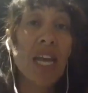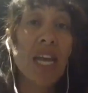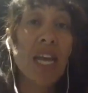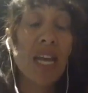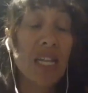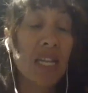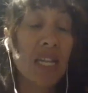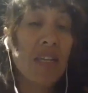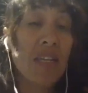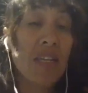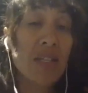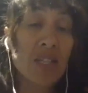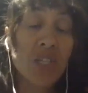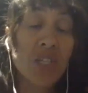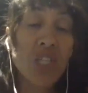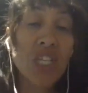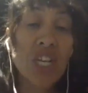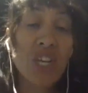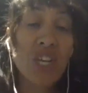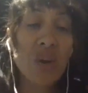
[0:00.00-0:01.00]
and just
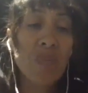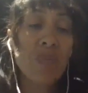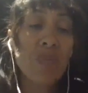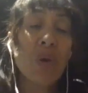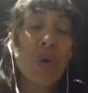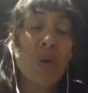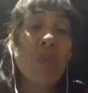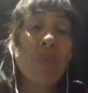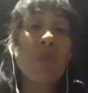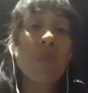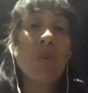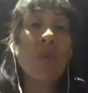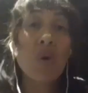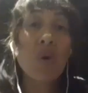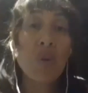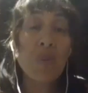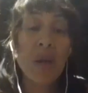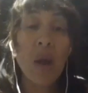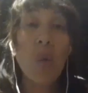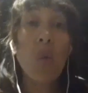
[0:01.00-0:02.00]
share a bit more
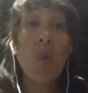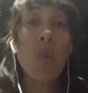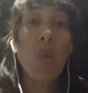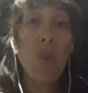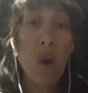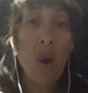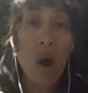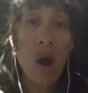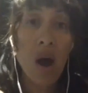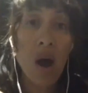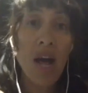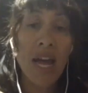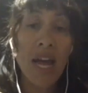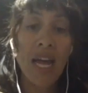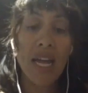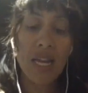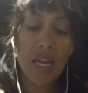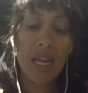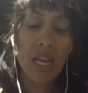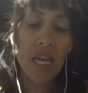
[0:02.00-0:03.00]
about
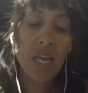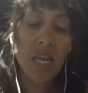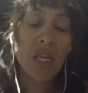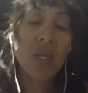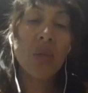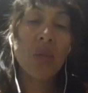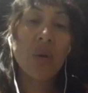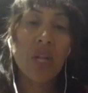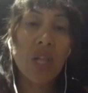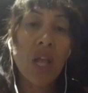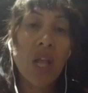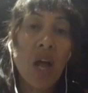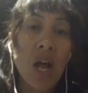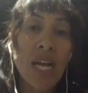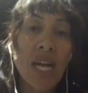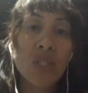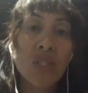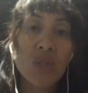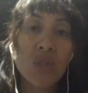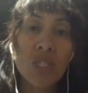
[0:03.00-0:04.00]
why you
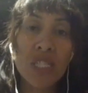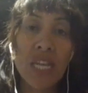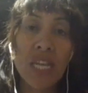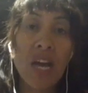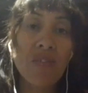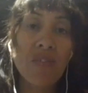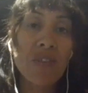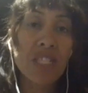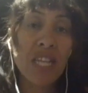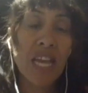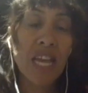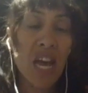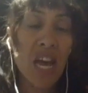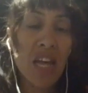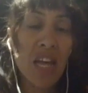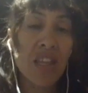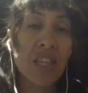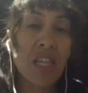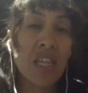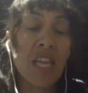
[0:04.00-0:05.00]
aligned yourself as a
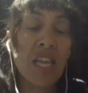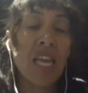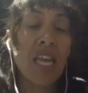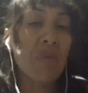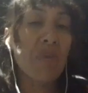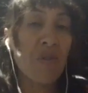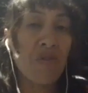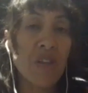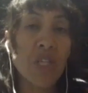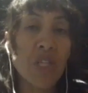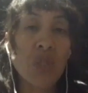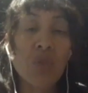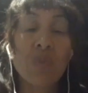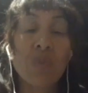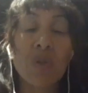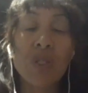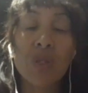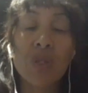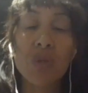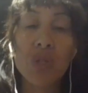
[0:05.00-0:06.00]
healthcare professional
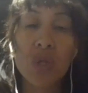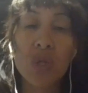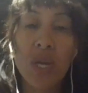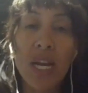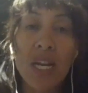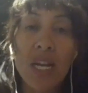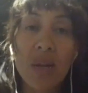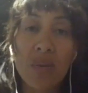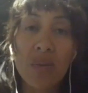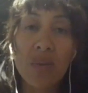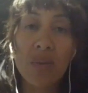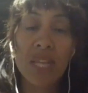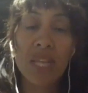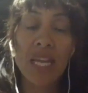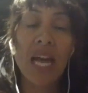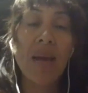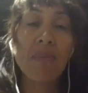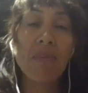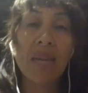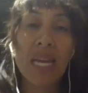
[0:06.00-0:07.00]
personal trainer with a
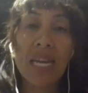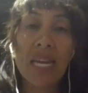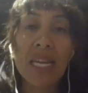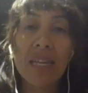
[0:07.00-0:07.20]
company,